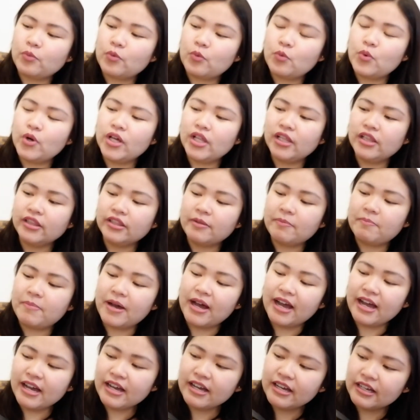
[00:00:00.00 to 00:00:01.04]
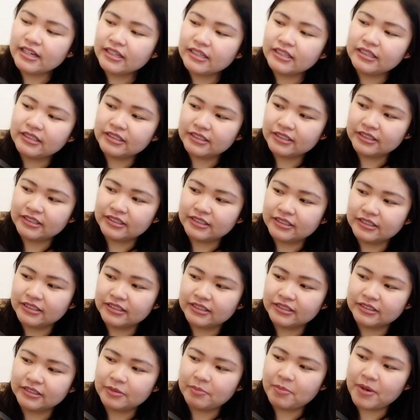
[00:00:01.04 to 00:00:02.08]
well, the bag,
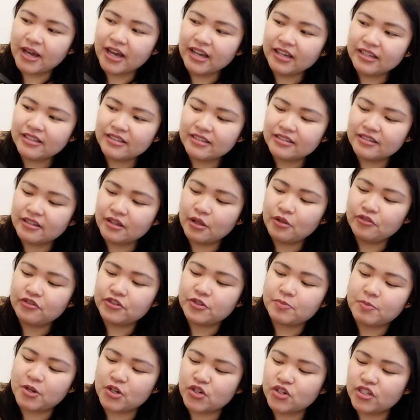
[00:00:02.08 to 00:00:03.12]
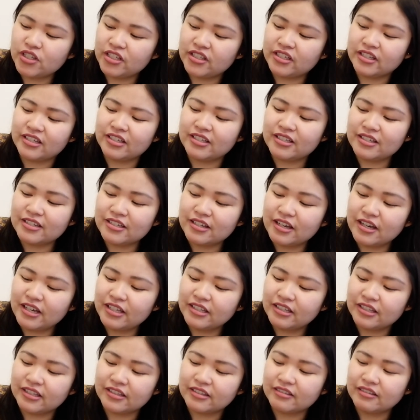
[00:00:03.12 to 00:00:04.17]
the bag itself, especially the
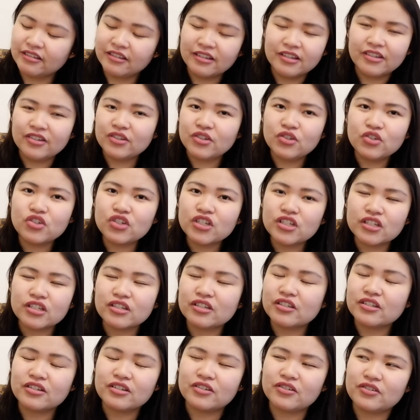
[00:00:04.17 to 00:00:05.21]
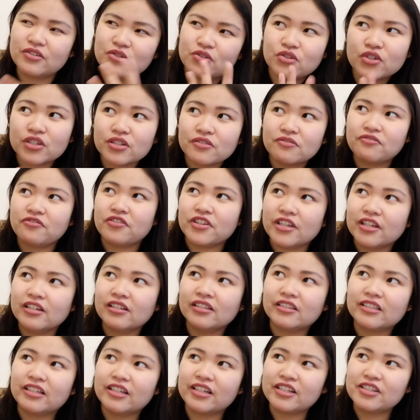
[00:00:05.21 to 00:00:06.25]
inside, and you just, you just
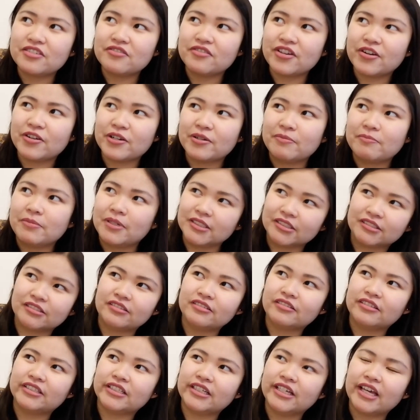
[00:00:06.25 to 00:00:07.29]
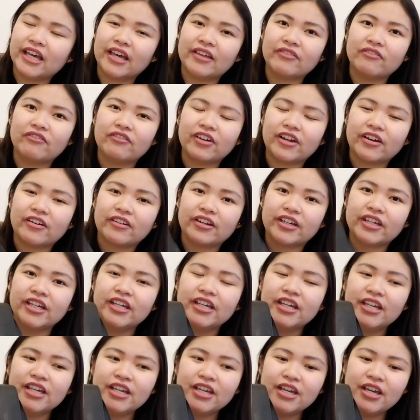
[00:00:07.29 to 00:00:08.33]
feel that it's very buttery and very,
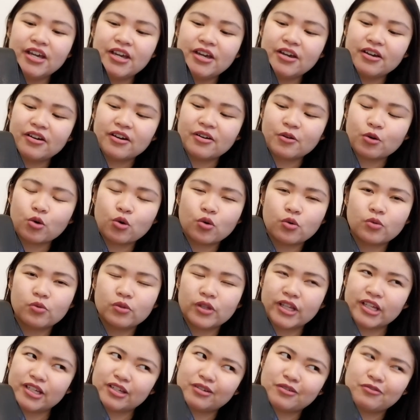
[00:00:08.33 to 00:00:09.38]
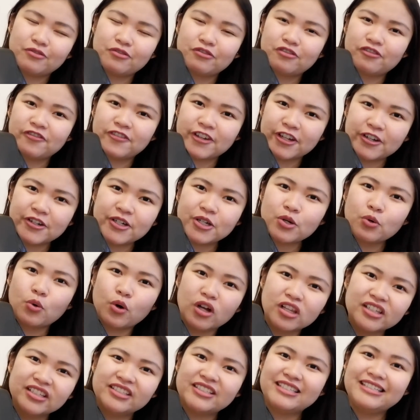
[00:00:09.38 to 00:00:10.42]
like, very
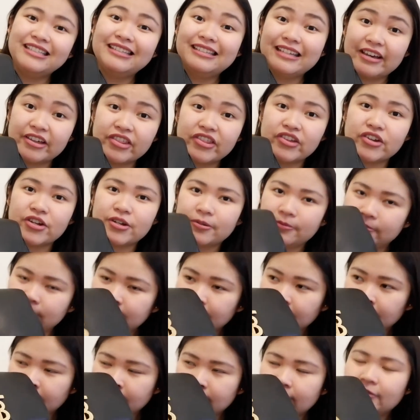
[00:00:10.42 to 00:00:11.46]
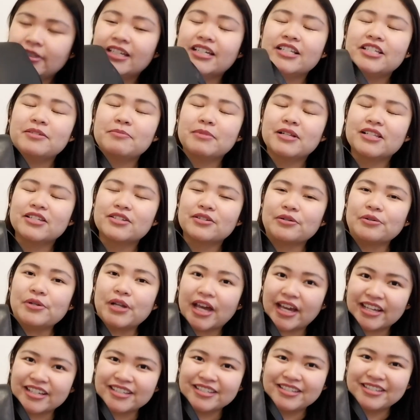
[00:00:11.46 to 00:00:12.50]
quality leather. And it smells so
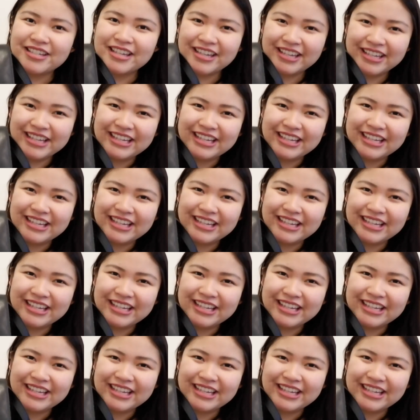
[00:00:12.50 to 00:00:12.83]
nice.